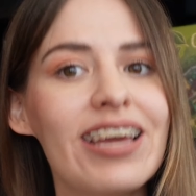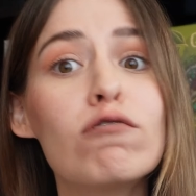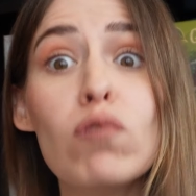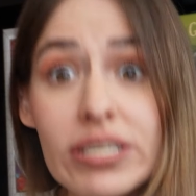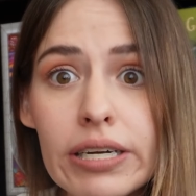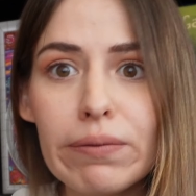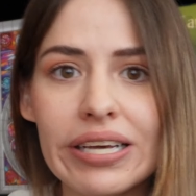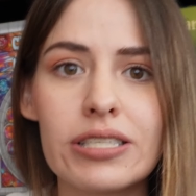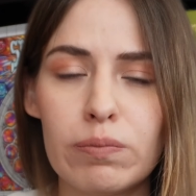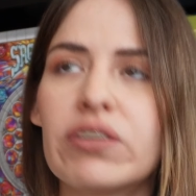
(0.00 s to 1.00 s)
It wasn't a
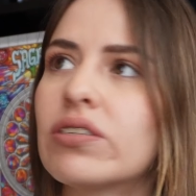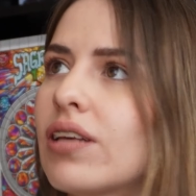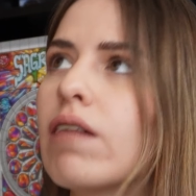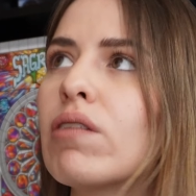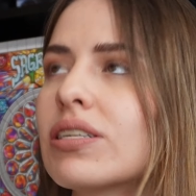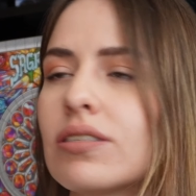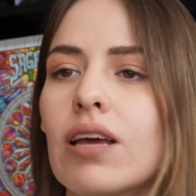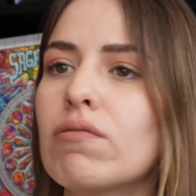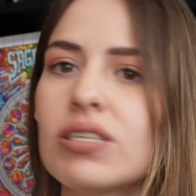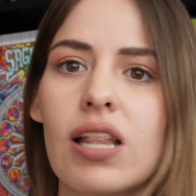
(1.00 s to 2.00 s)
bad experience. I
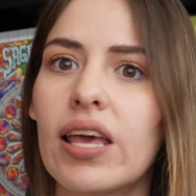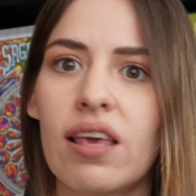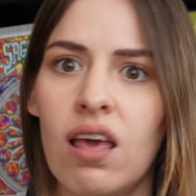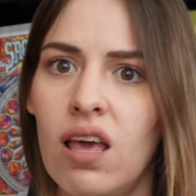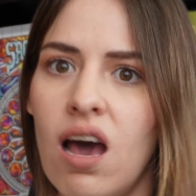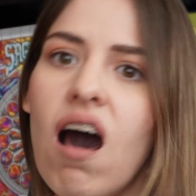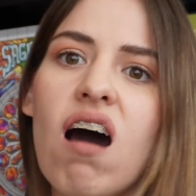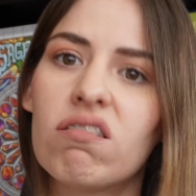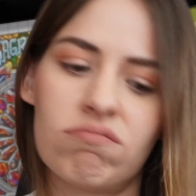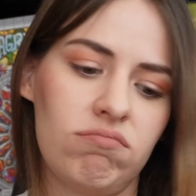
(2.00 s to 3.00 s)
wasn't like,
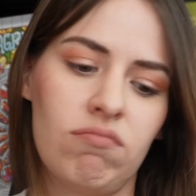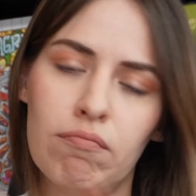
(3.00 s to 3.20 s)
oh,